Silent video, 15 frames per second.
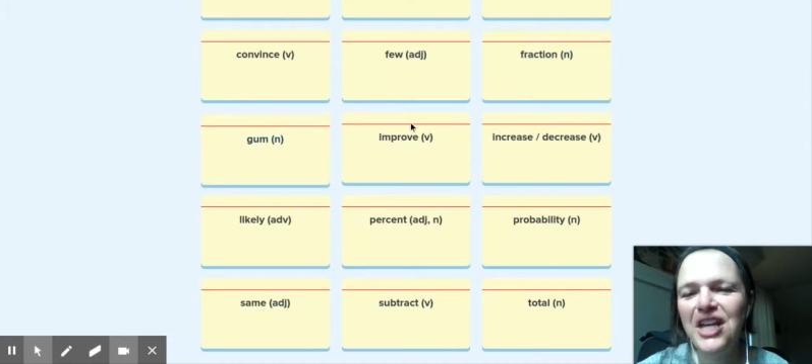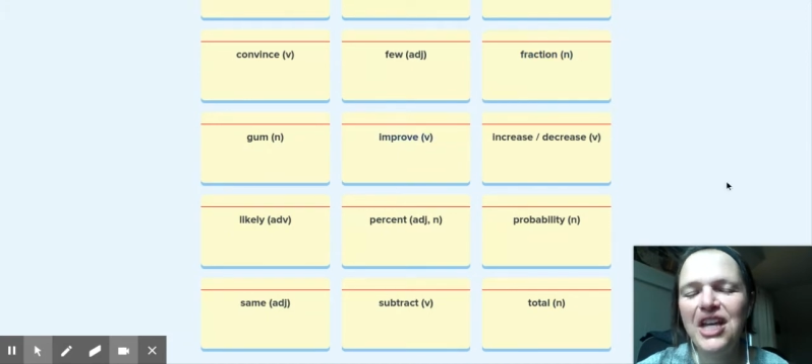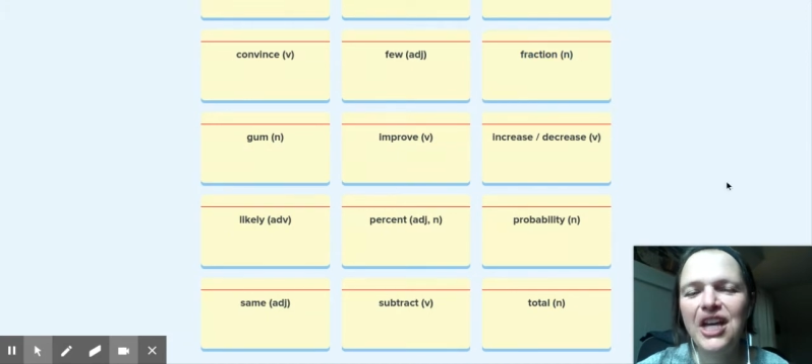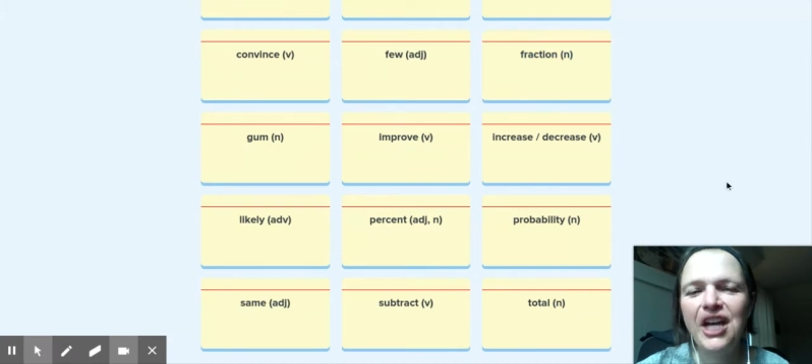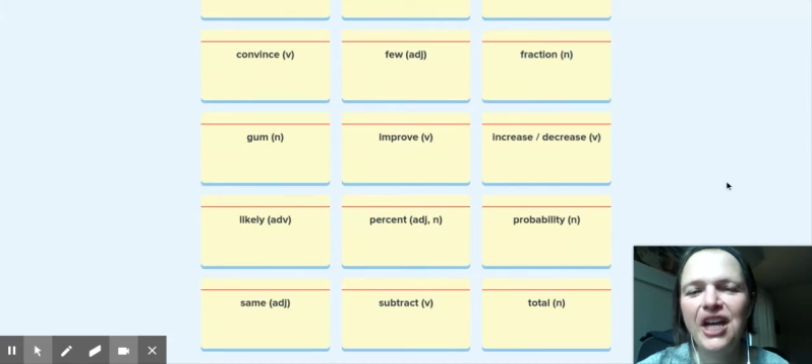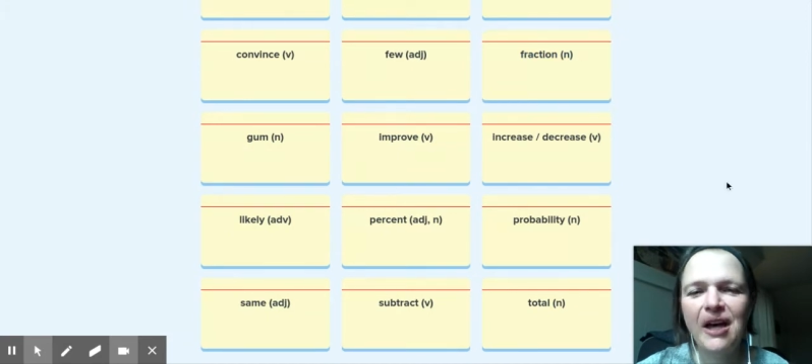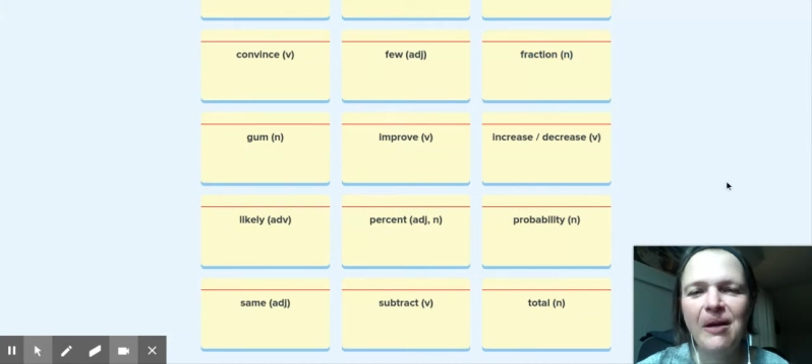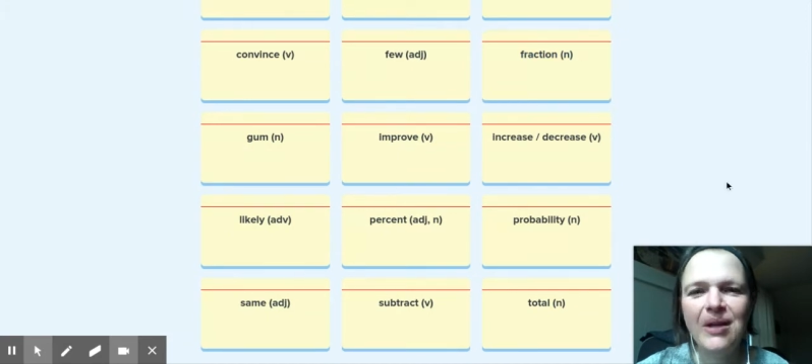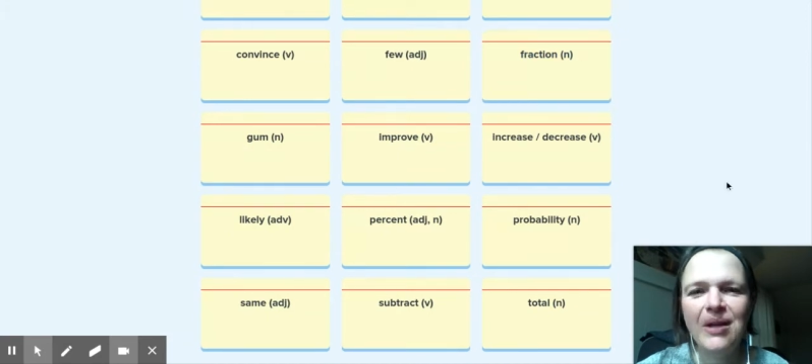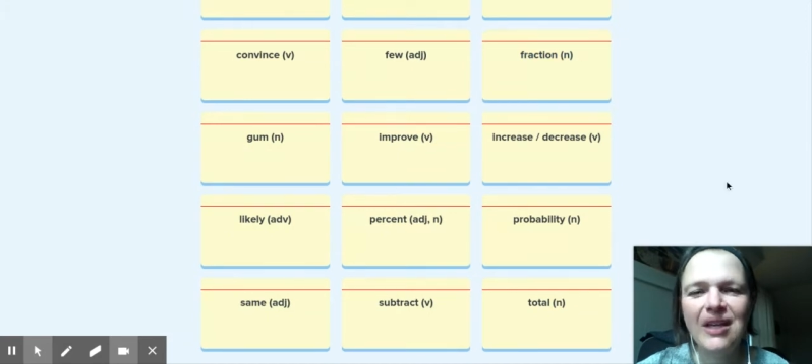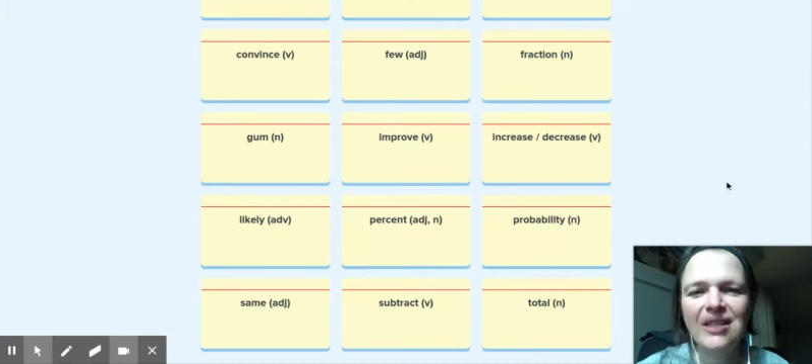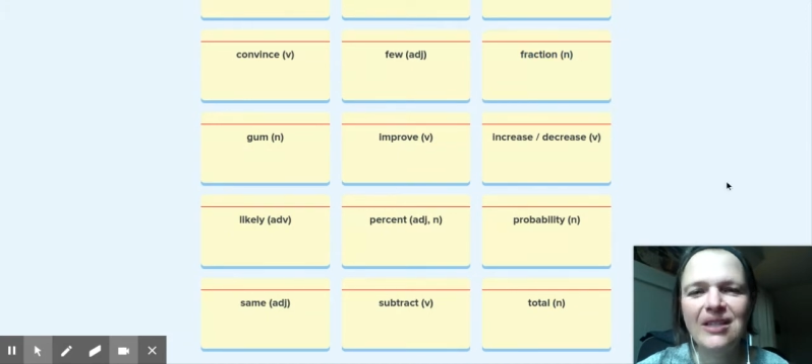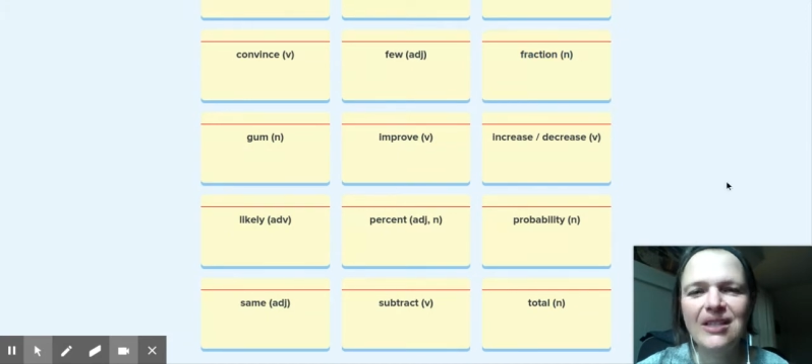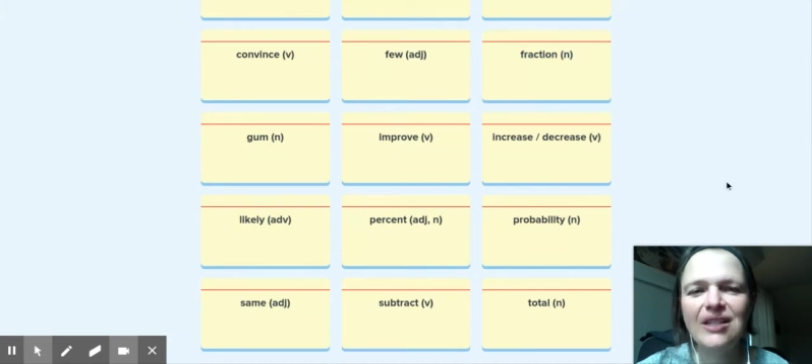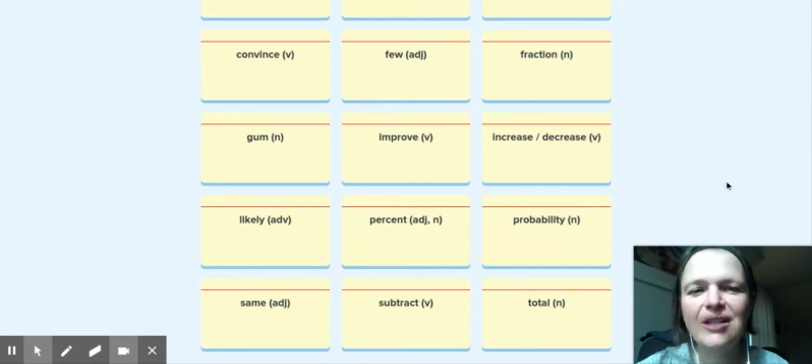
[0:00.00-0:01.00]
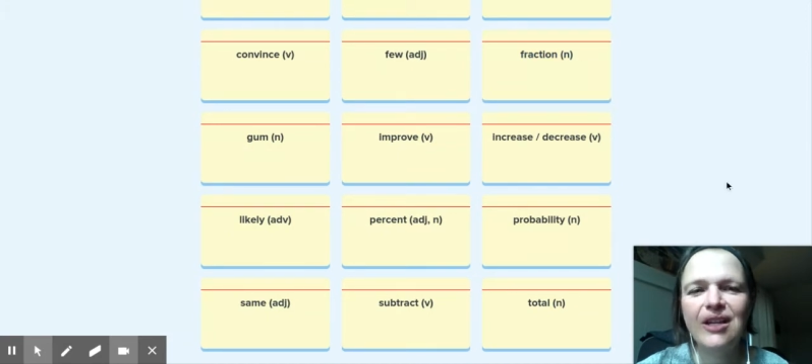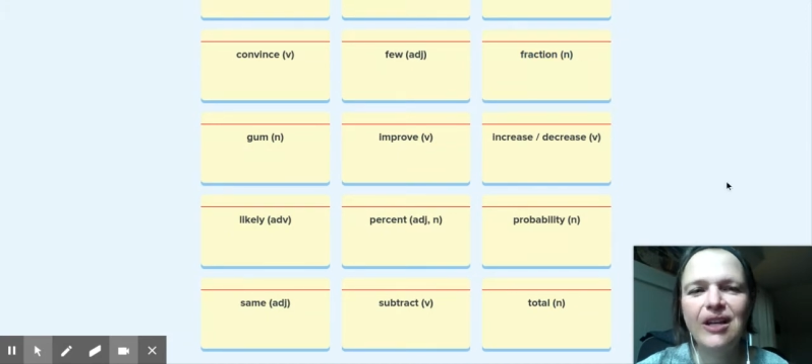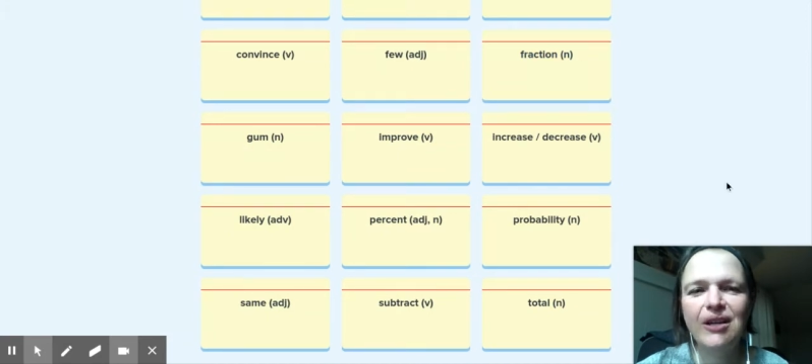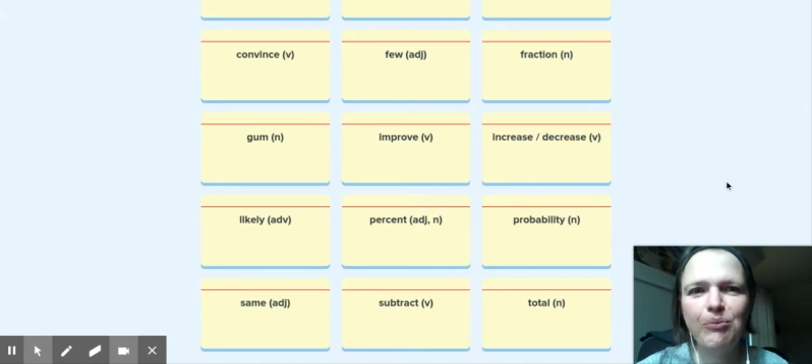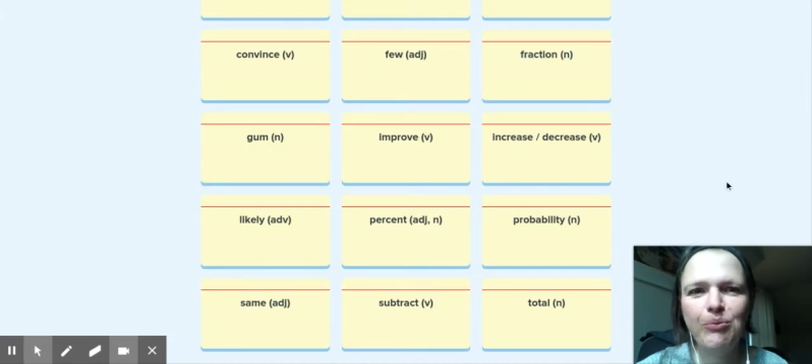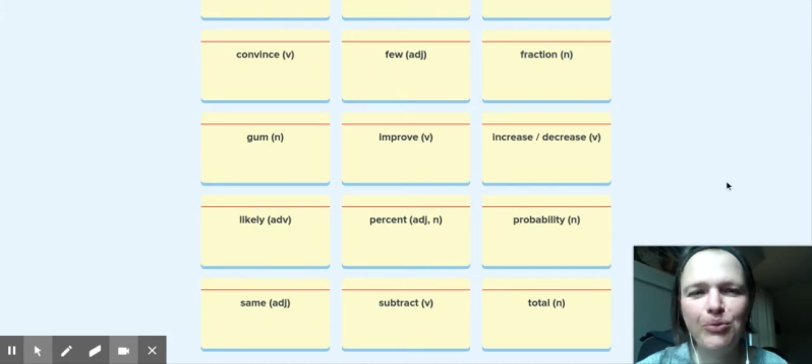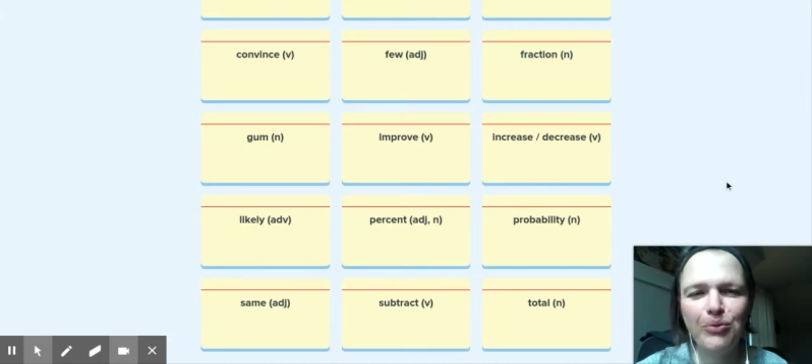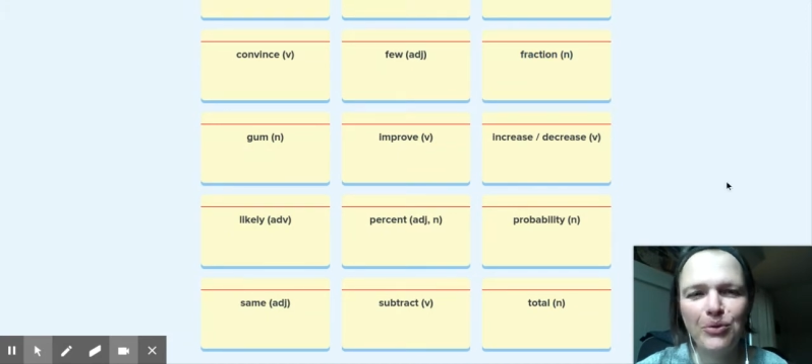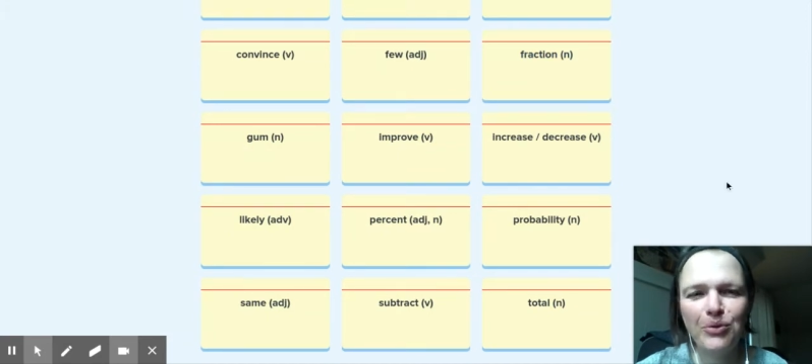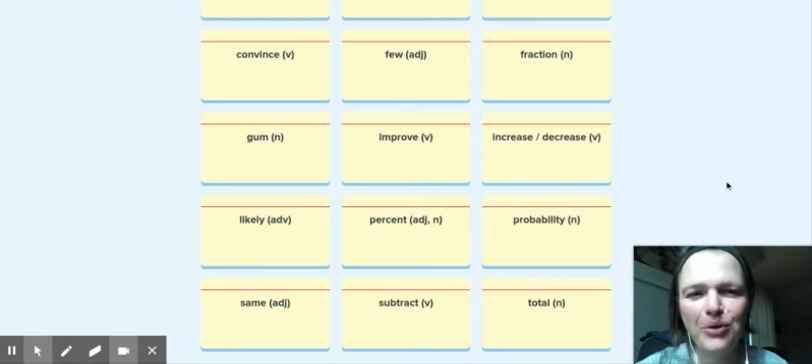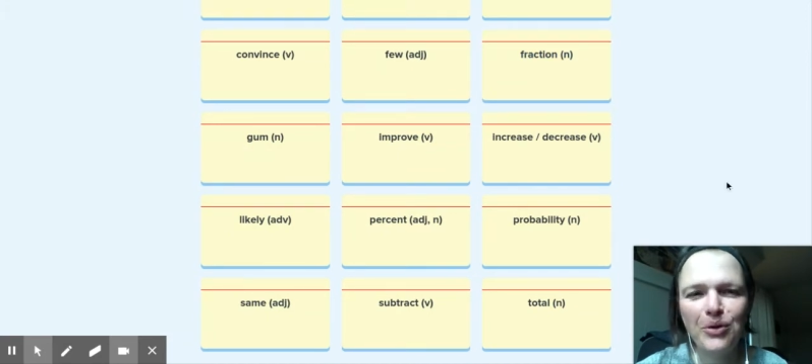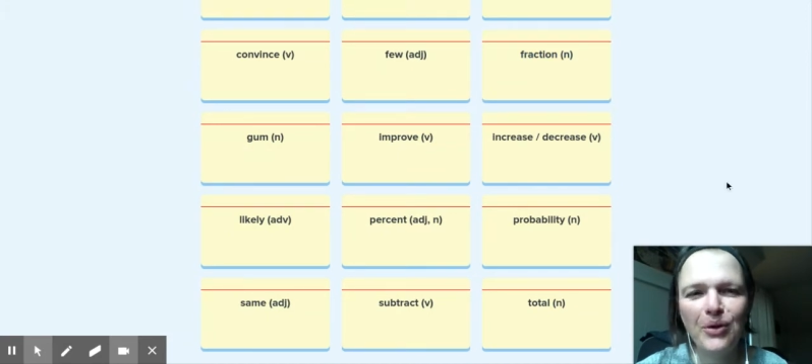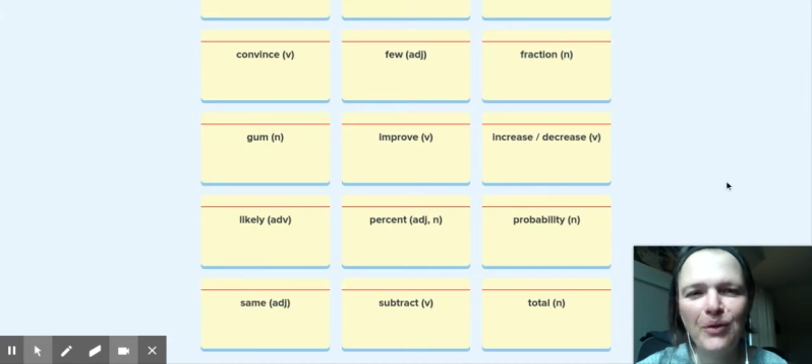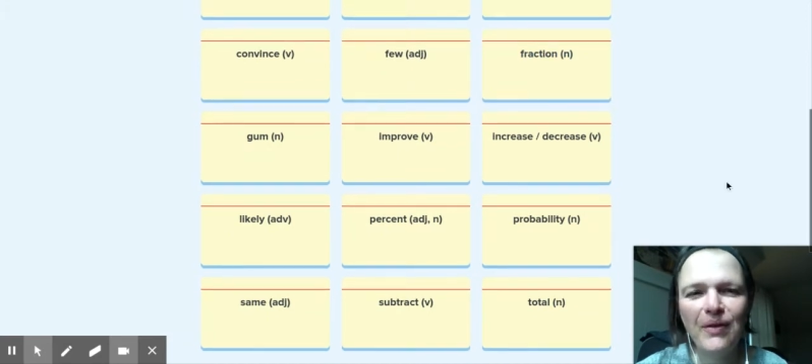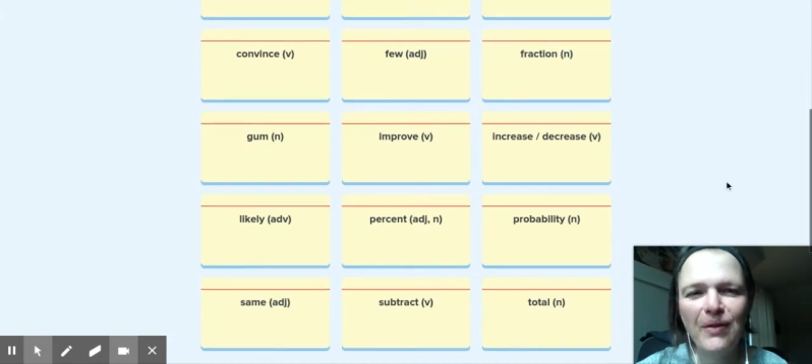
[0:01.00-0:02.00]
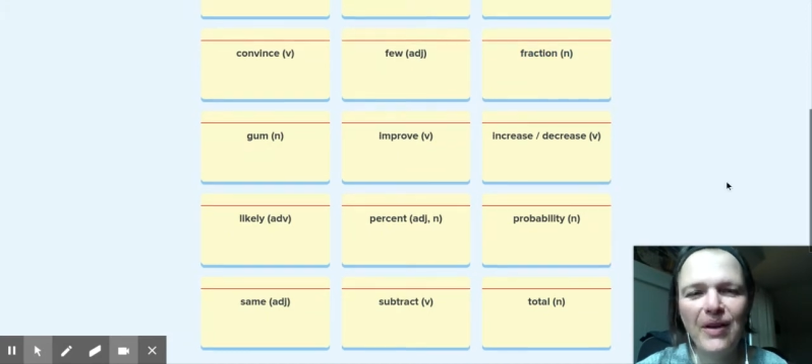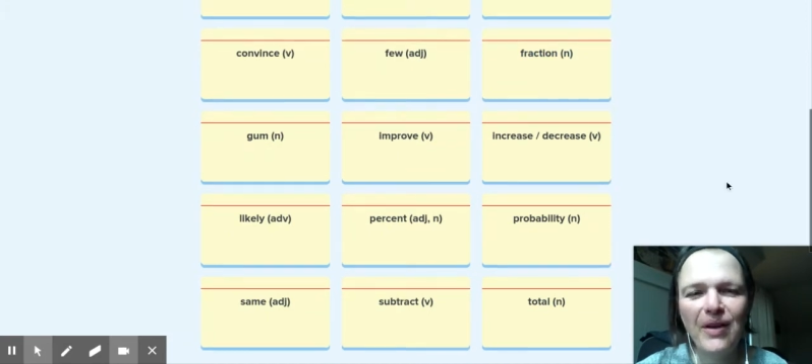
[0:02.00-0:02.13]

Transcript: Gum is improve.